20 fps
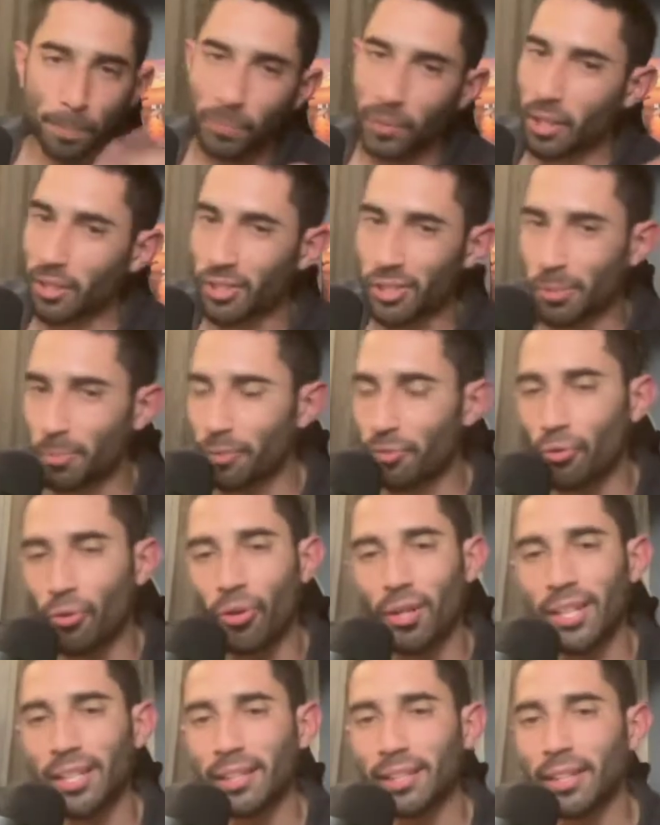Just
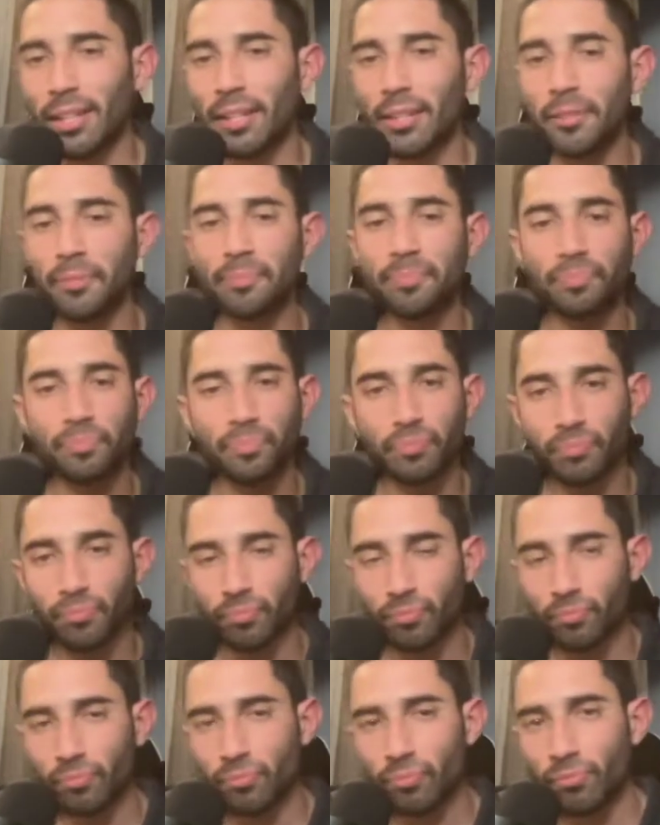before anything,
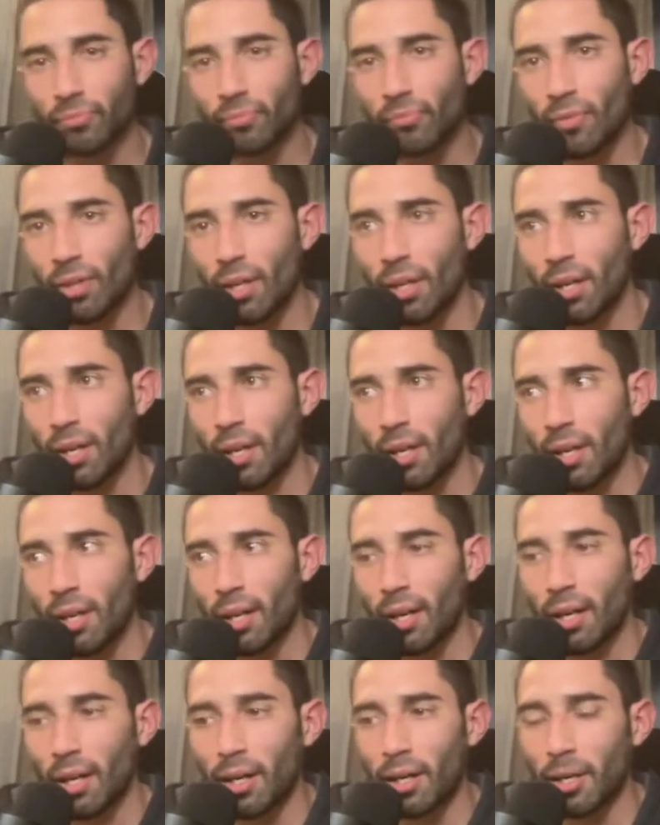
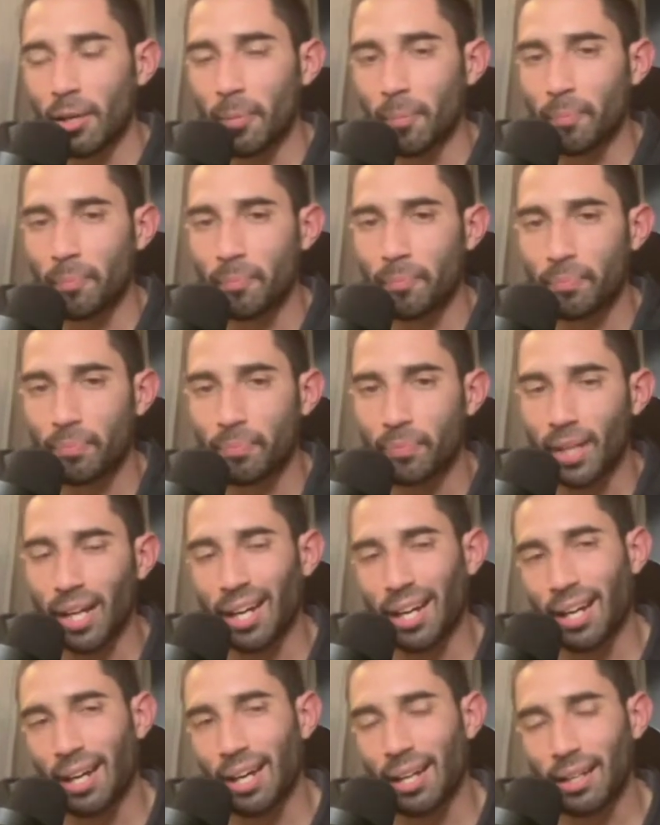
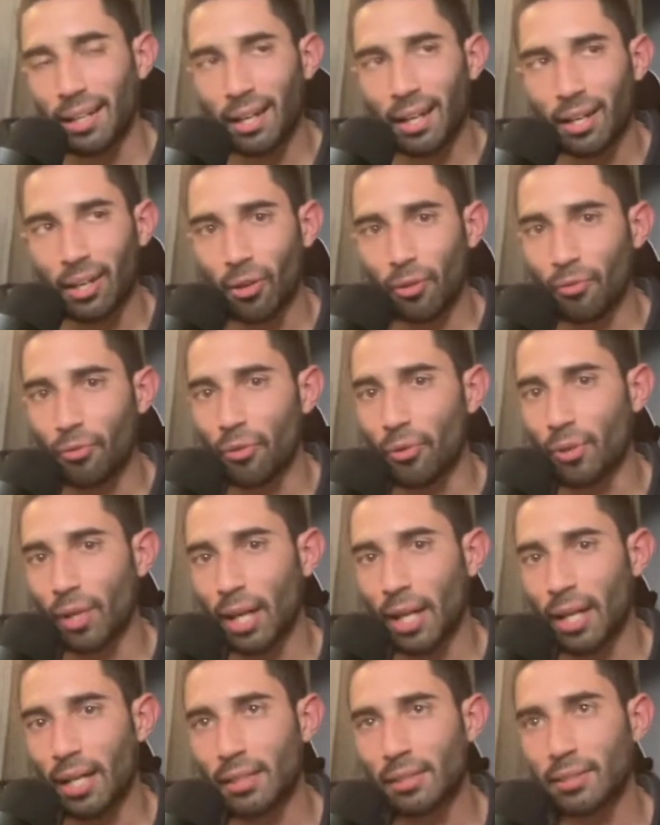I don't know if you
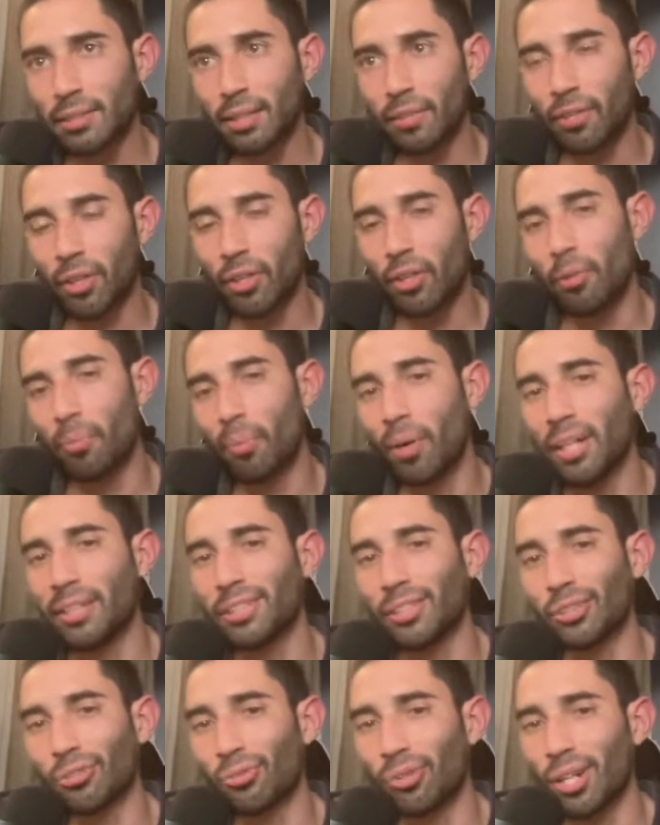guys ever heard
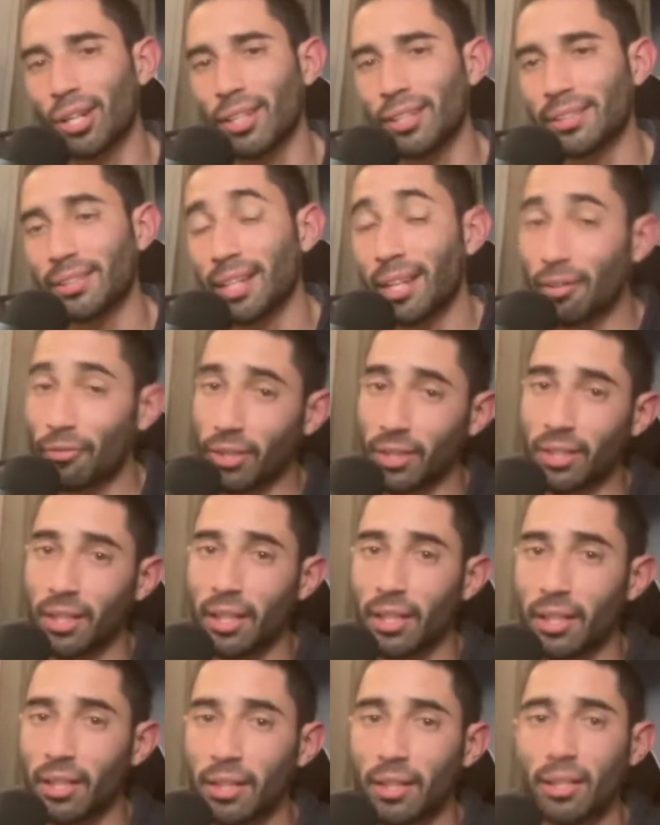Bryson Gray's
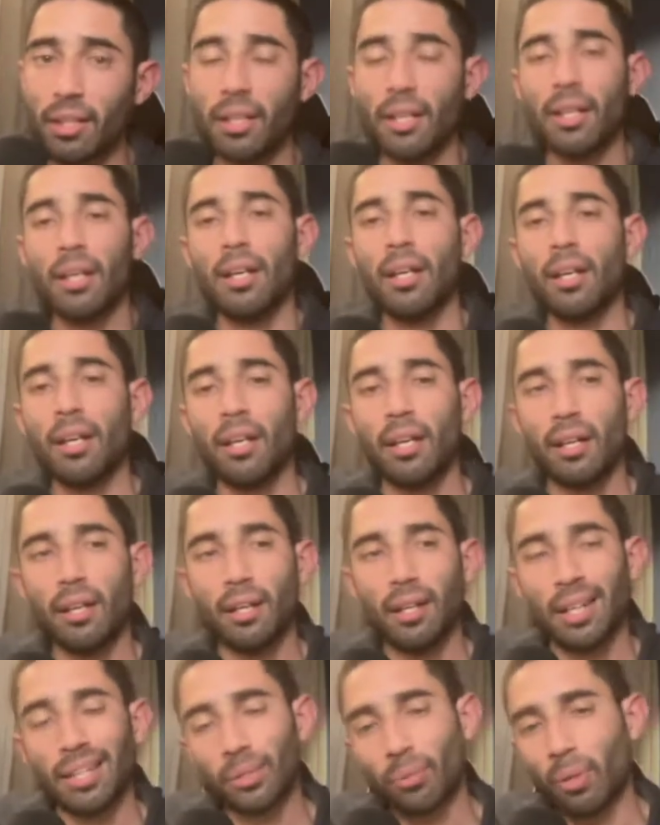Everything.
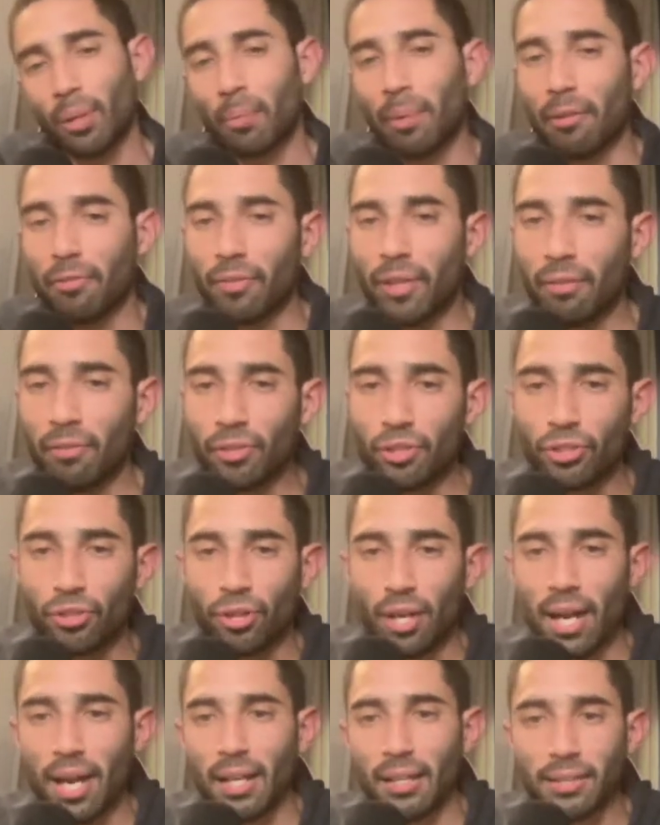That's one of my favorite
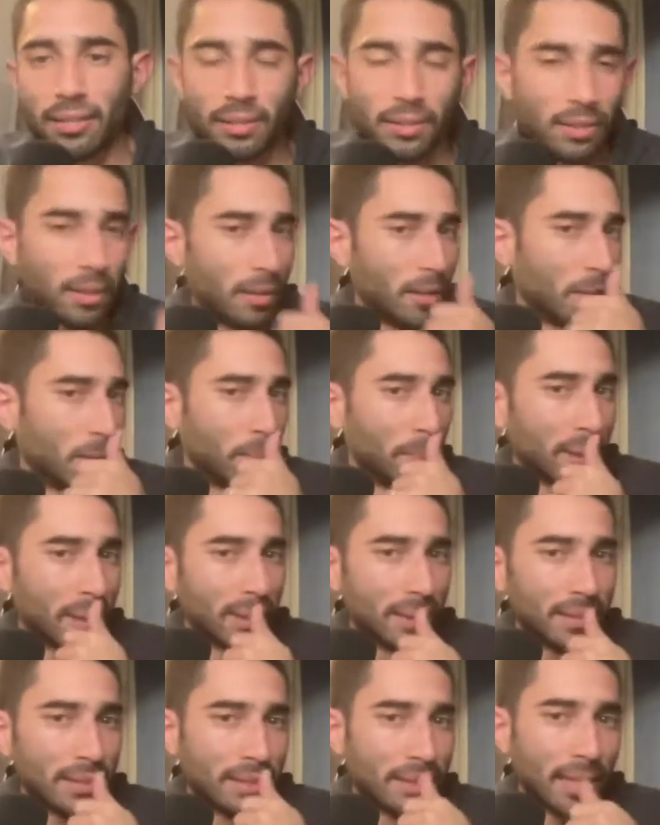tracks,
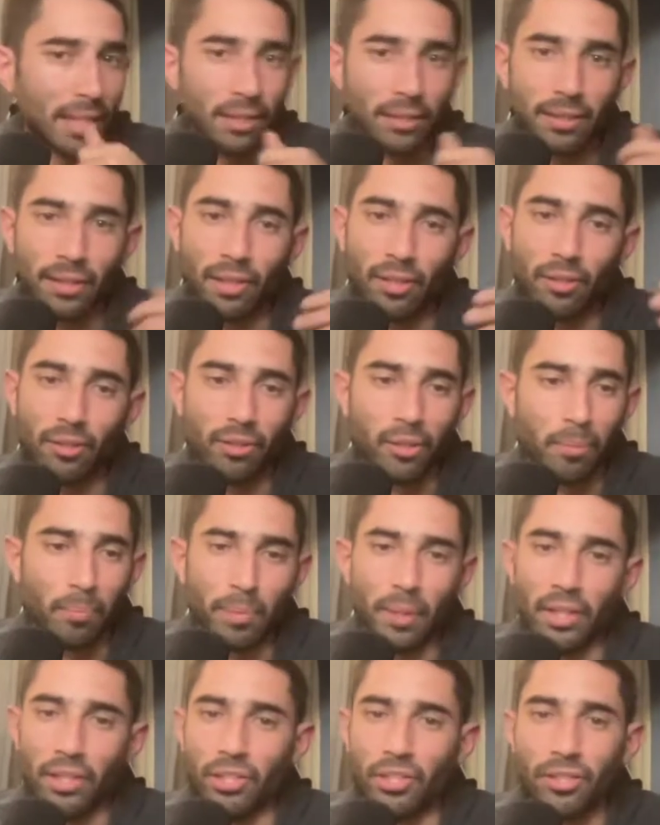because he's out there on the
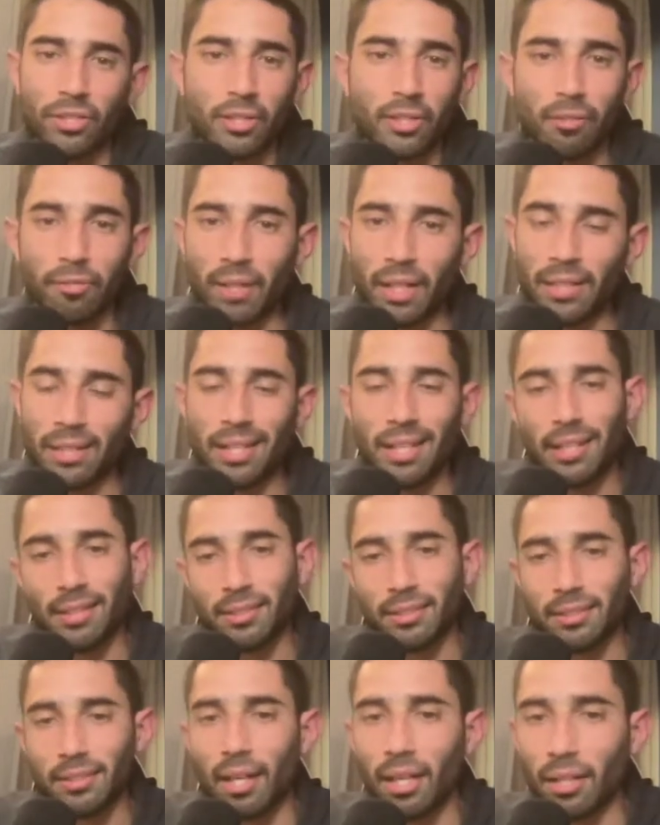beach and stuff like that in
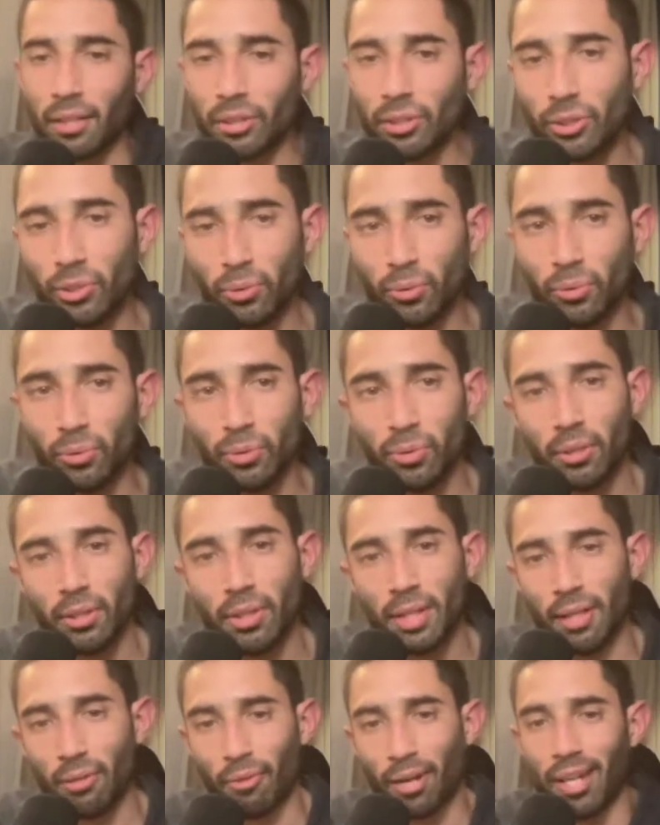solitude.
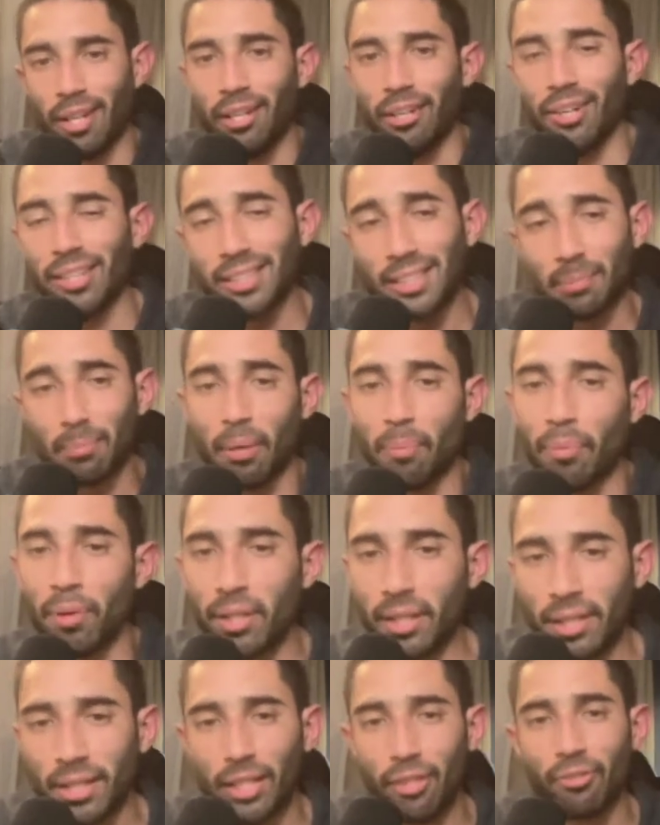And right here, I see my
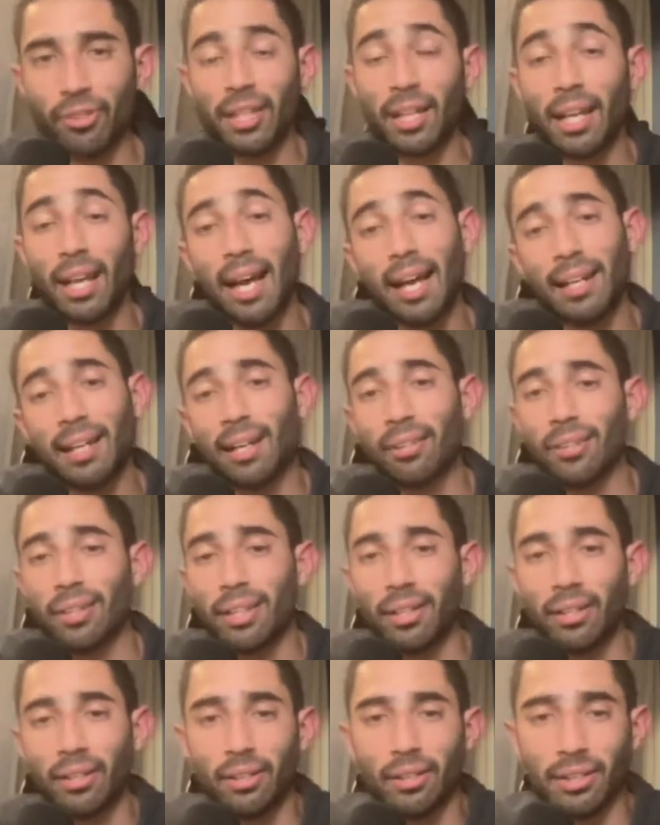brother Kieran the Light out
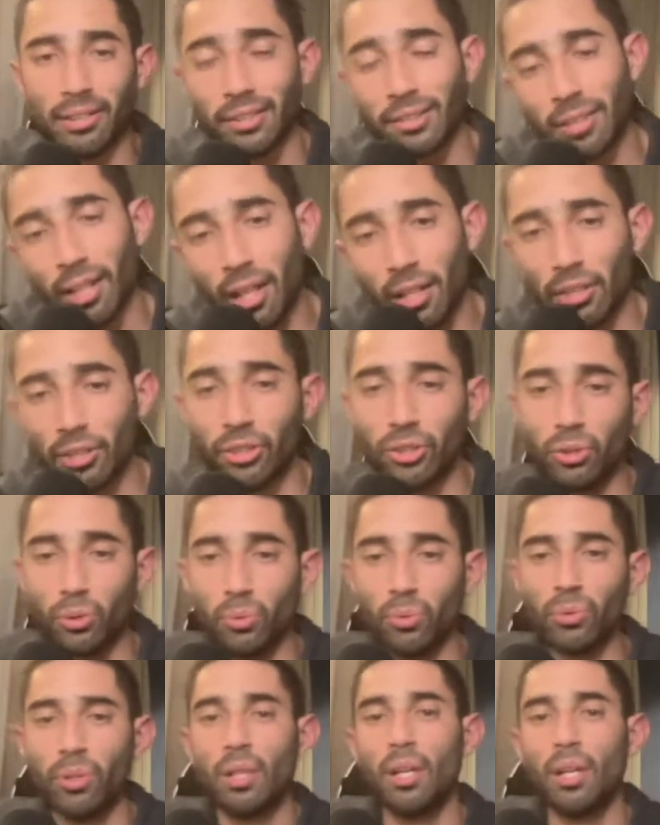there in solitude.